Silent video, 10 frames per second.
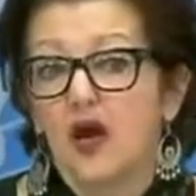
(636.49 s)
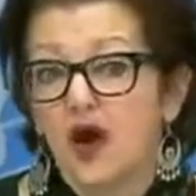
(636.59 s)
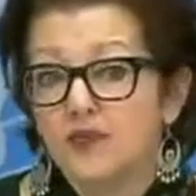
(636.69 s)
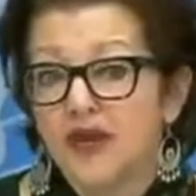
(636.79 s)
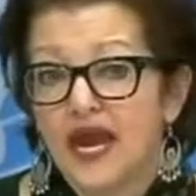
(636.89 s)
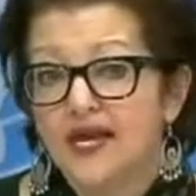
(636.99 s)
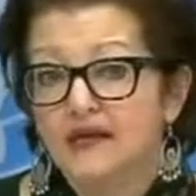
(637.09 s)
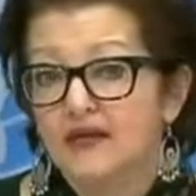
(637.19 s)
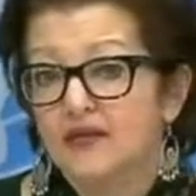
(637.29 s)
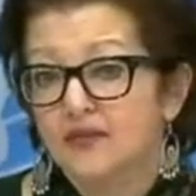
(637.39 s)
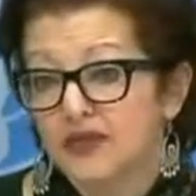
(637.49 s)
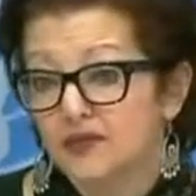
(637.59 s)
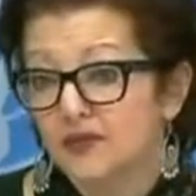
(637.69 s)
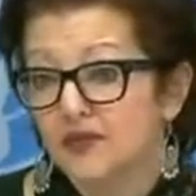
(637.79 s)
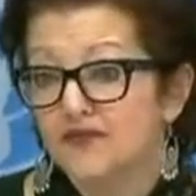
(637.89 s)
are paying
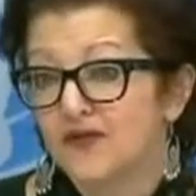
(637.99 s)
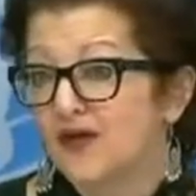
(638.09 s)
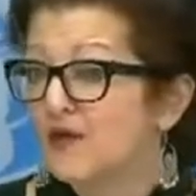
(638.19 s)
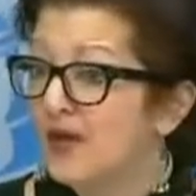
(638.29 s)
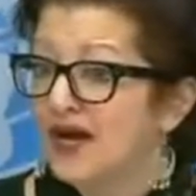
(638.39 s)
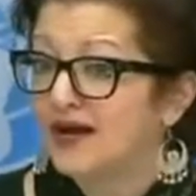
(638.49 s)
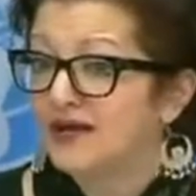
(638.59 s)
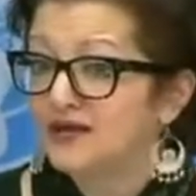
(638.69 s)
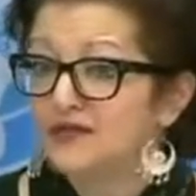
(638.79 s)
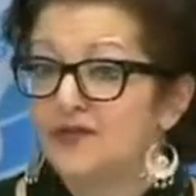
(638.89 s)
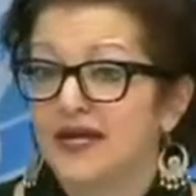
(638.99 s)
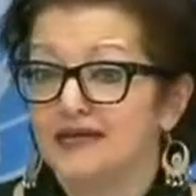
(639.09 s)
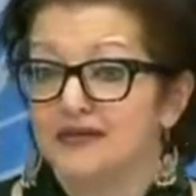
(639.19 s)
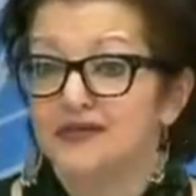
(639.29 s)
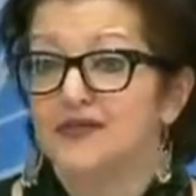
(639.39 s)
people very well
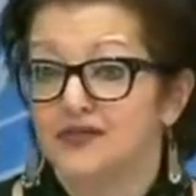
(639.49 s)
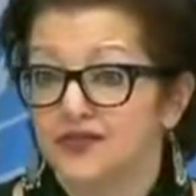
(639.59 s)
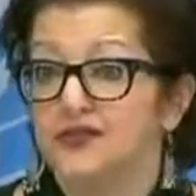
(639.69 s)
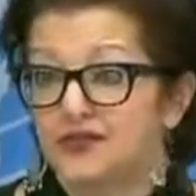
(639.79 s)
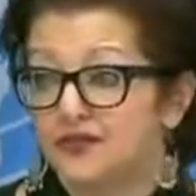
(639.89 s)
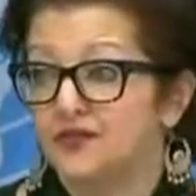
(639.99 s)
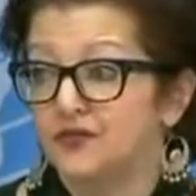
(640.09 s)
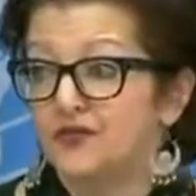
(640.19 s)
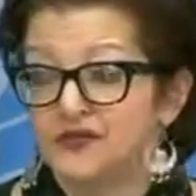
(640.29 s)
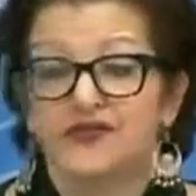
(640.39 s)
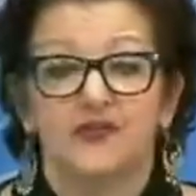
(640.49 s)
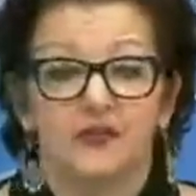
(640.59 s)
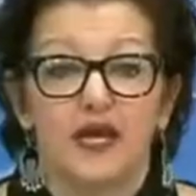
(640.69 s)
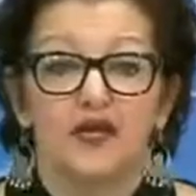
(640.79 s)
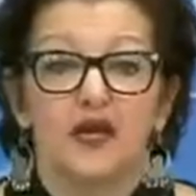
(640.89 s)
to
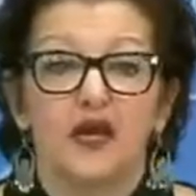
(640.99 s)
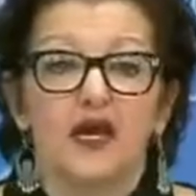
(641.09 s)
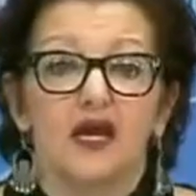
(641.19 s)
participate